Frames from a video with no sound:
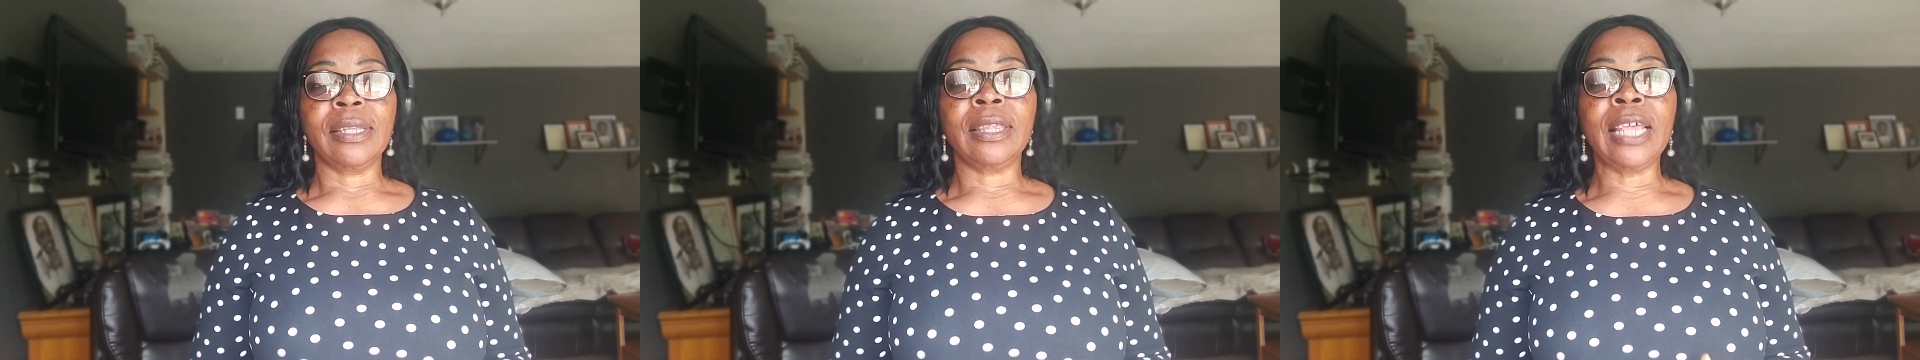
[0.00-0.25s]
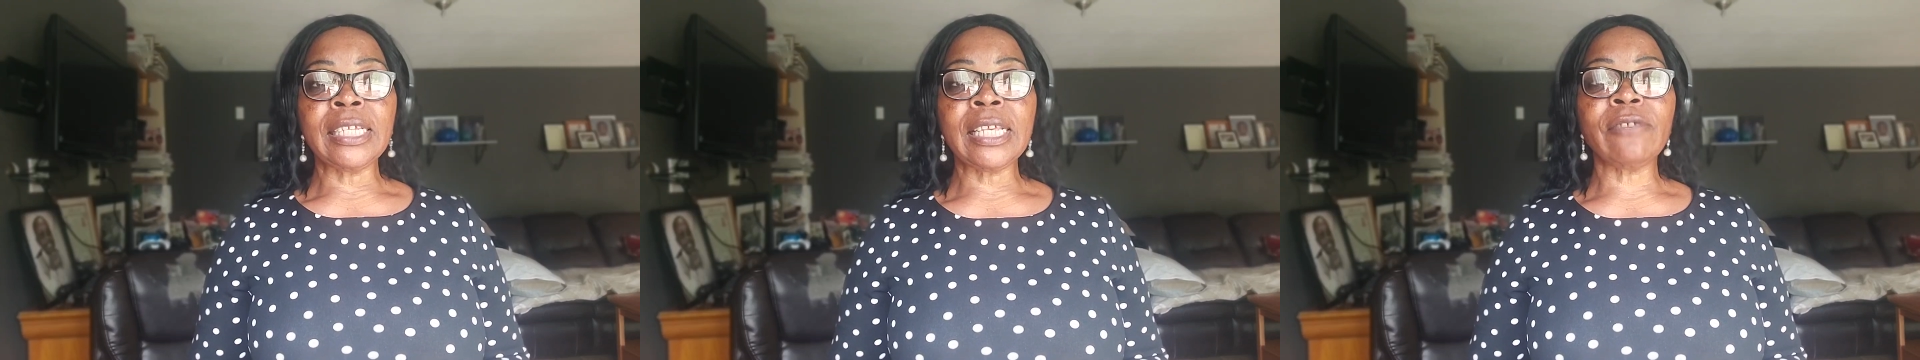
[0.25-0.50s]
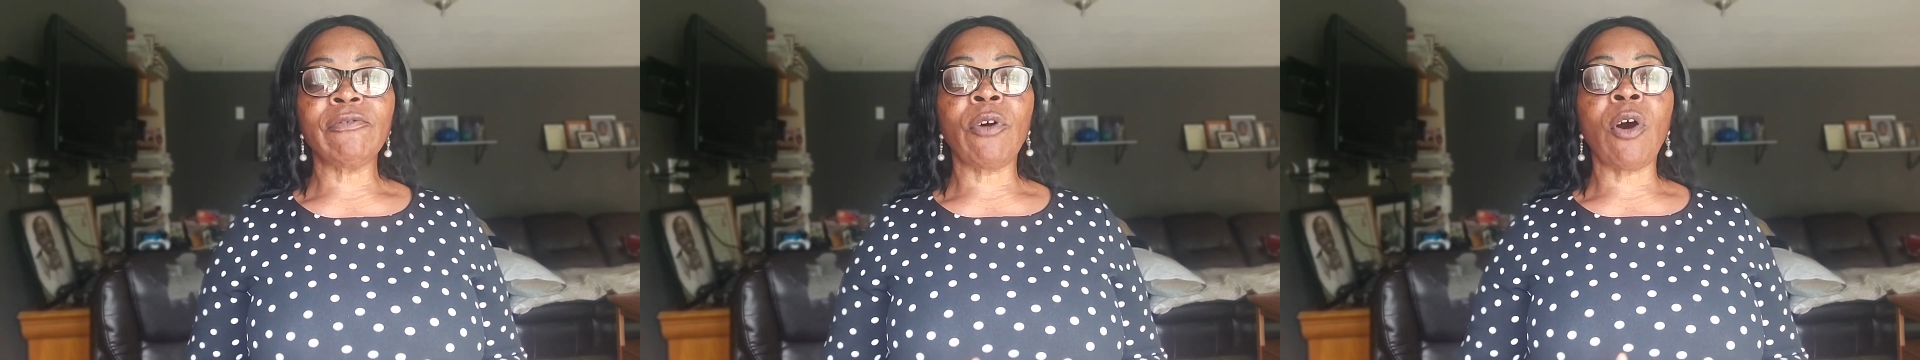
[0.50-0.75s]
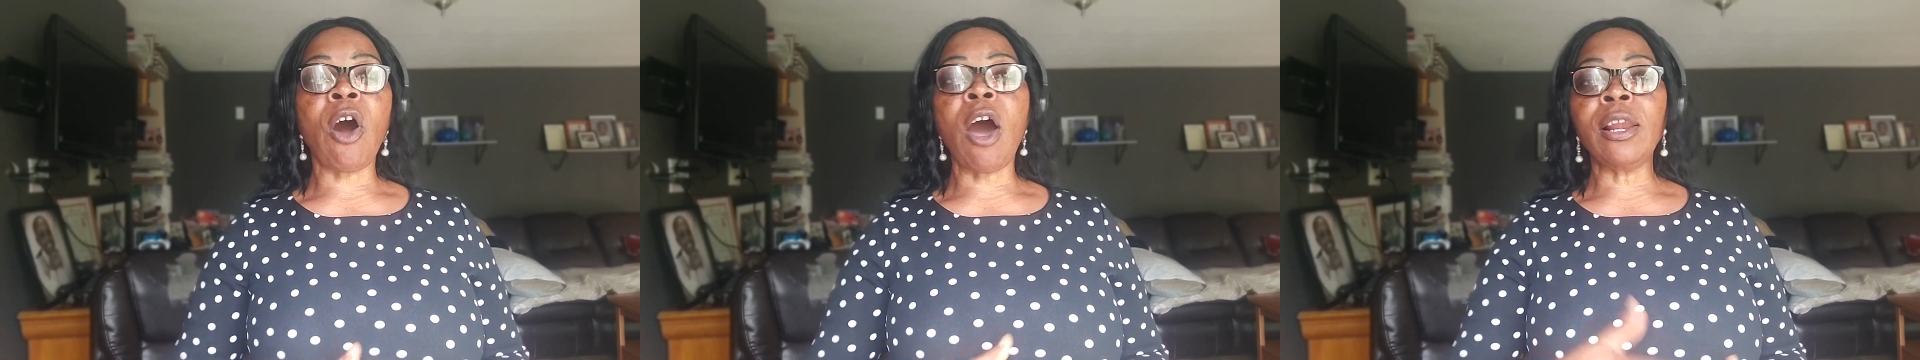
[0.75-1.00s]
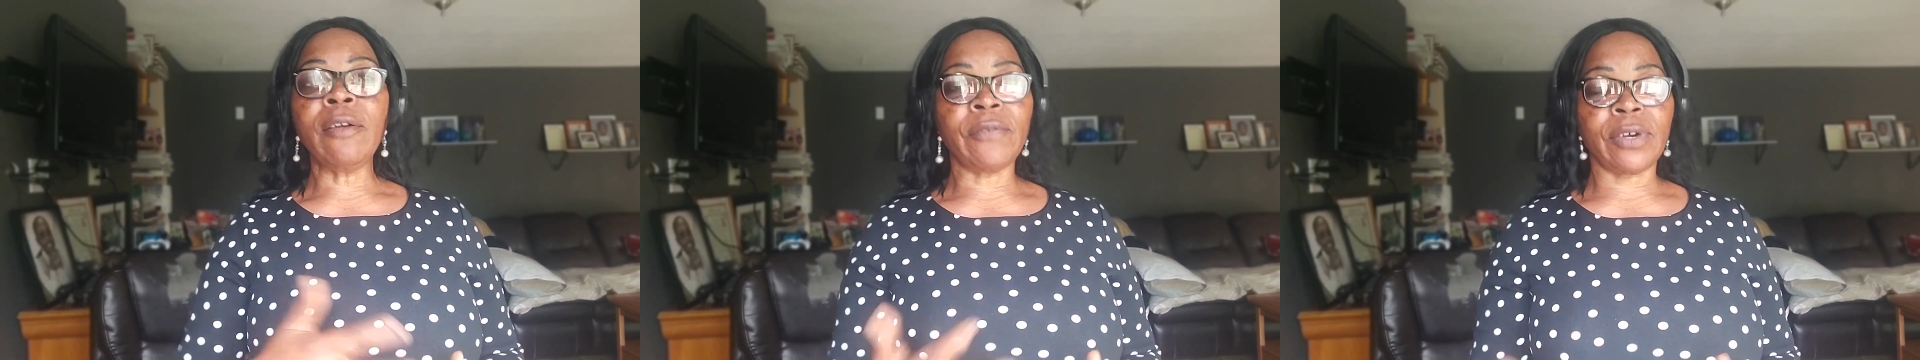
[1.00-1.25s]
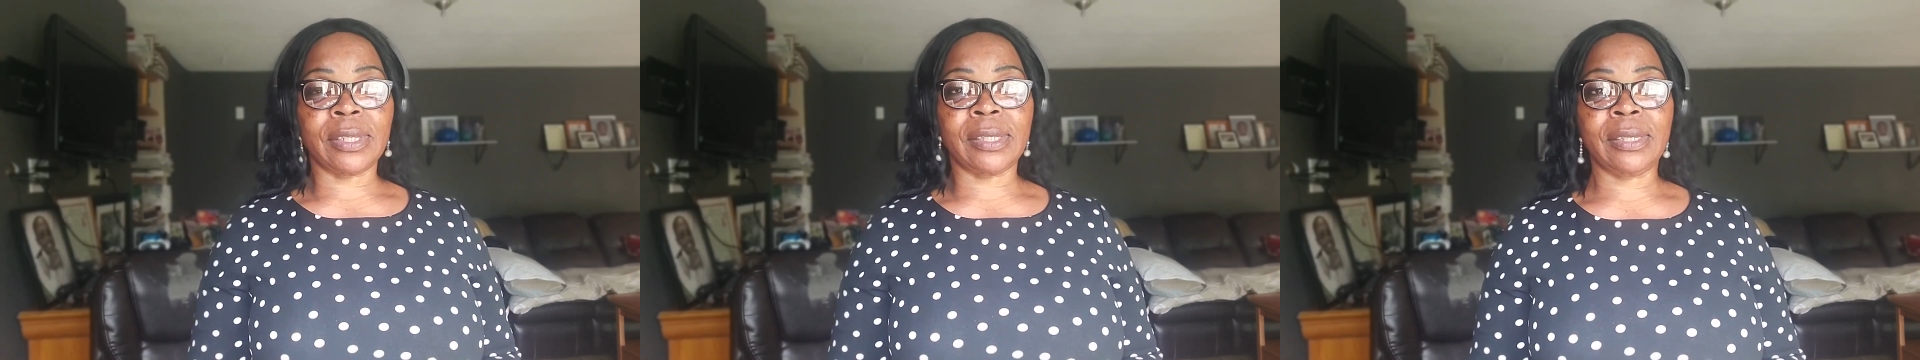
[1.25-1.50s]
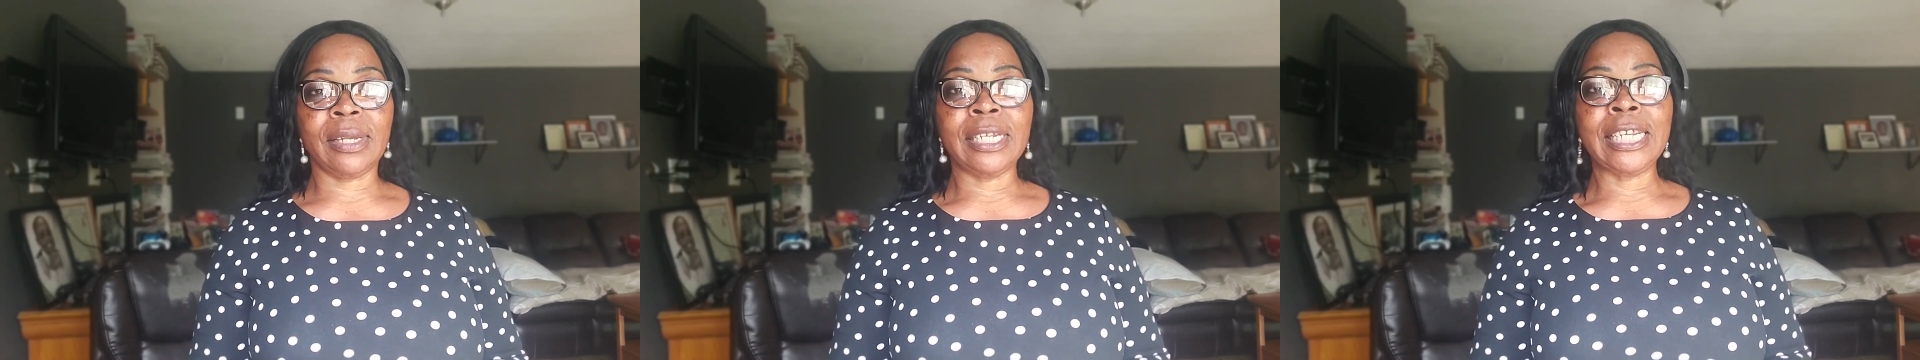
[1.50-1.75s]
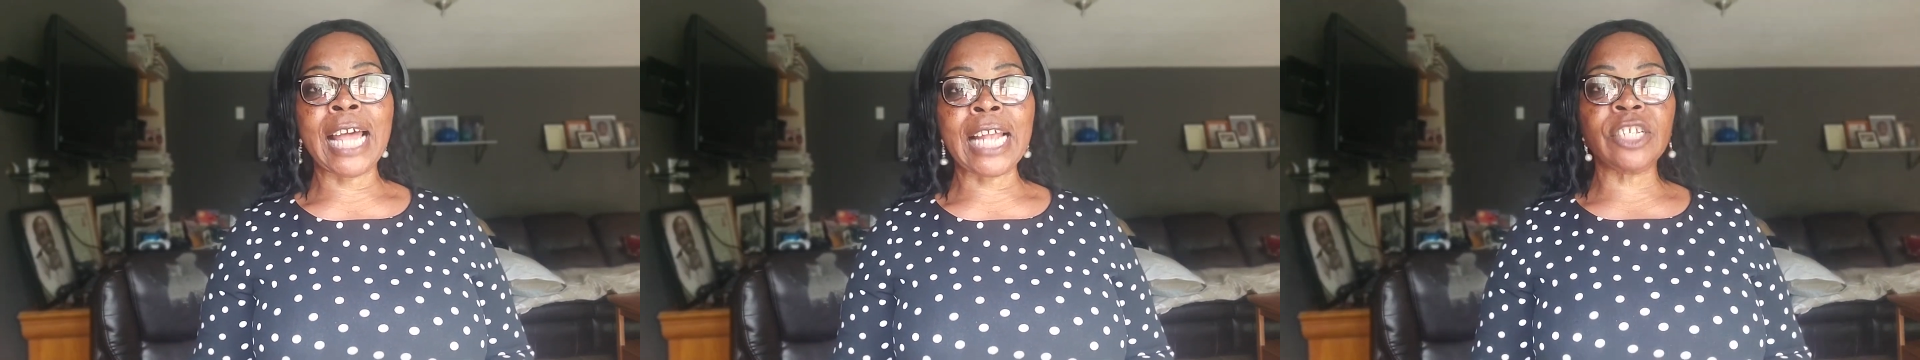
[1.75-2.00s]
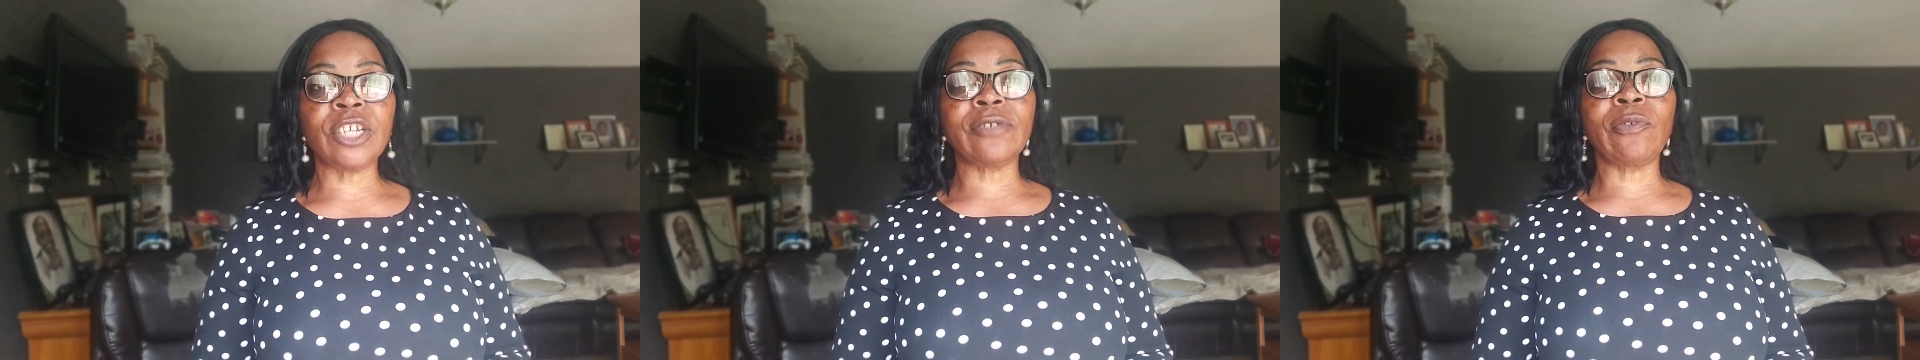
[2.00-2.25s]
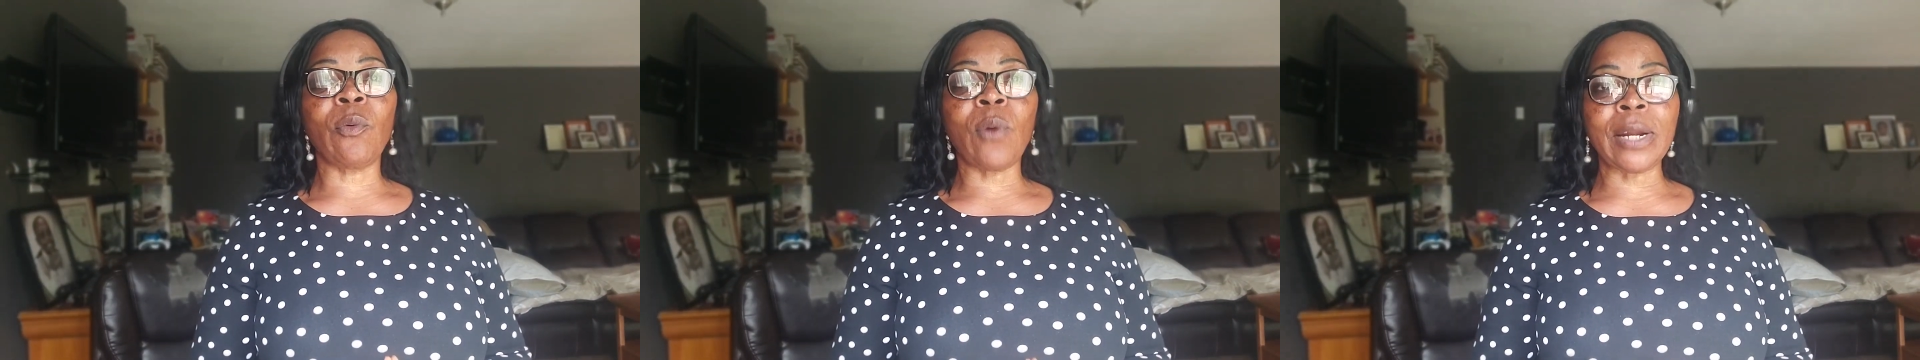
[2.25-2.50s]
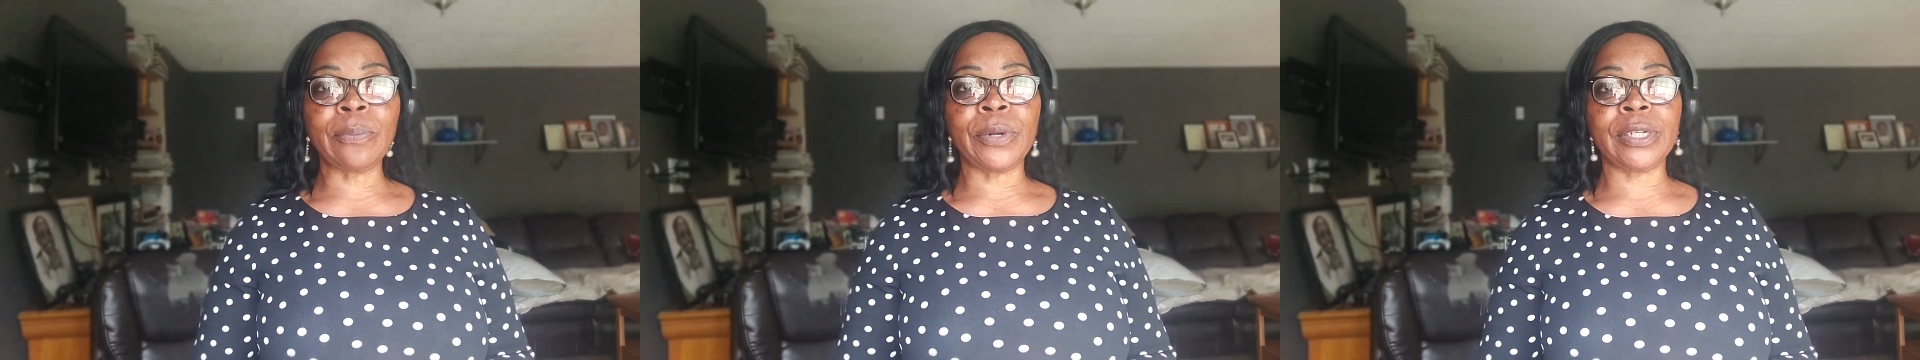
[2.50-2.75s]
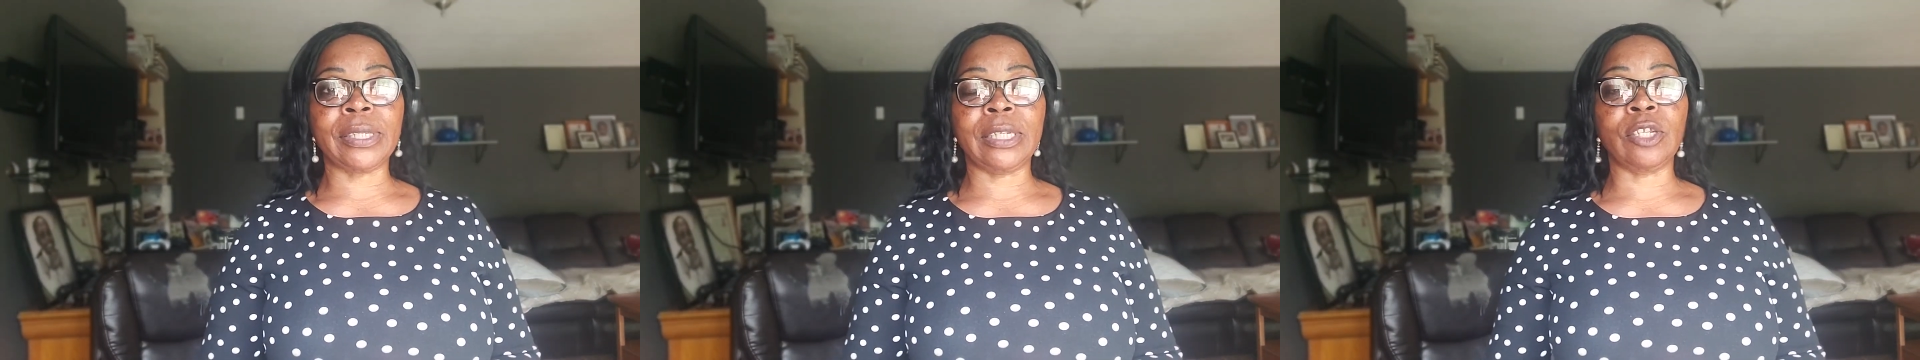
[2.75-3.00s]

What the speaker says: This is for all of us, not just for one person